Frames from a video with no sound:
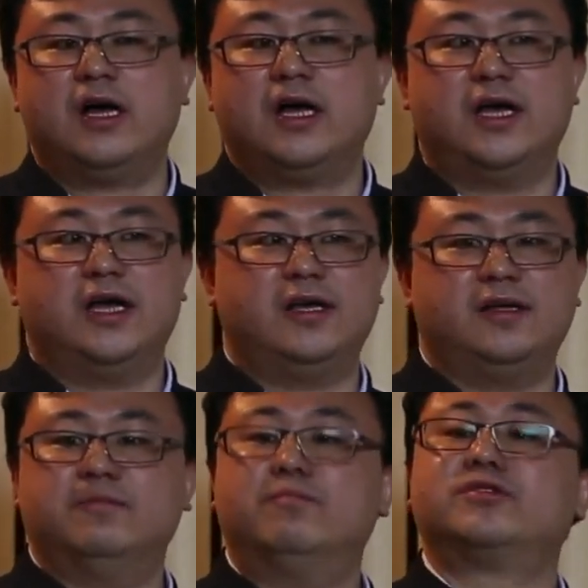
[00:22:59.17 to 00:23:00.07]

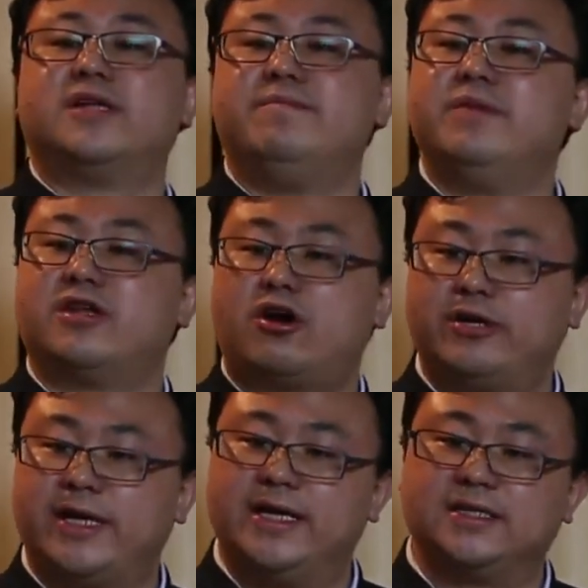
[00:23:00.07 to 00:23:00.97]
Muslim
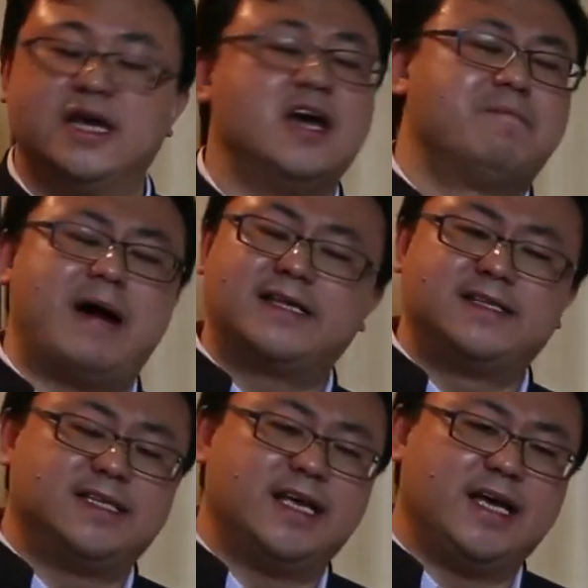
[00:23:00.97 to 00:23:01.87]
minorities.
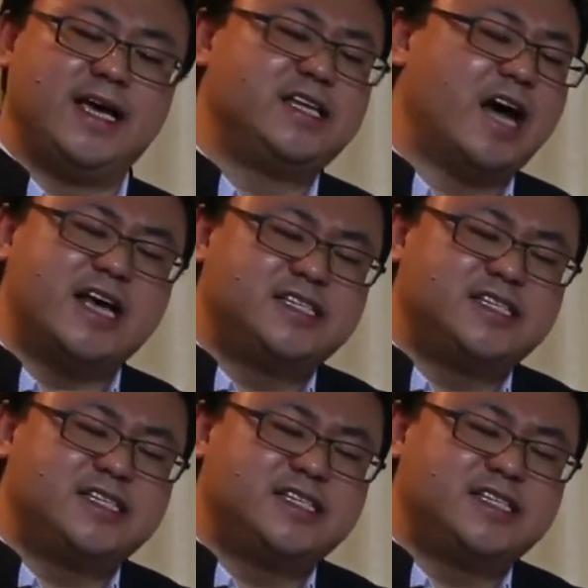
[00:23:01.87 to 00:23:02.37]
But I